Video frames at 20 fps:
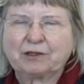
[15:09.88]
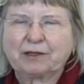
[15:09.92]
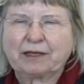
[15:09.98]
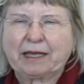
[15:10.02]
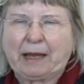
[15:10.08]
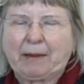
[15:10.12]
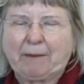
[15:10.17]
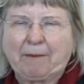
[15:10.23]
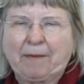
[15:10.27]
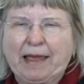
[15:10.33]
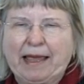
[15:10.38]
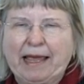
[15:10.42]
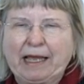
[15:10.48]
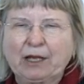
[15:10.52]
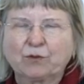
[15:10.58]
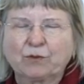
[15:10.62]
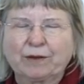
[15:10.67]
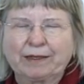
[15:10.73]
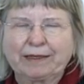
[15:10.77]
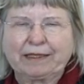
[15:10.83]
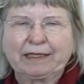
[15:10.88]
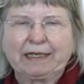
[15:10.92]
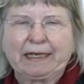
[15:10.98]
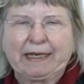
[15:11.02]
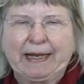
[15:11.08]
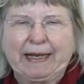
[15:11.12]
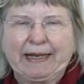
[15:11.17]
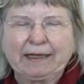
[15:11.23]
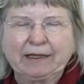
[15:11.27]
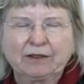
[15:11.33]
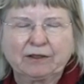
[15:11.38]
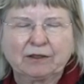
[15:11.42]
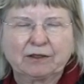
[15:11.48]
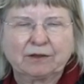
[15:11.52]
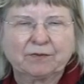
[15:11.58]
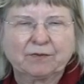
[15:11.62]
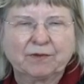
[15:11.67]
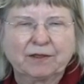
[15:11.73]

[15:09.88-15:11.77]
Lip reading: came back 1 year later.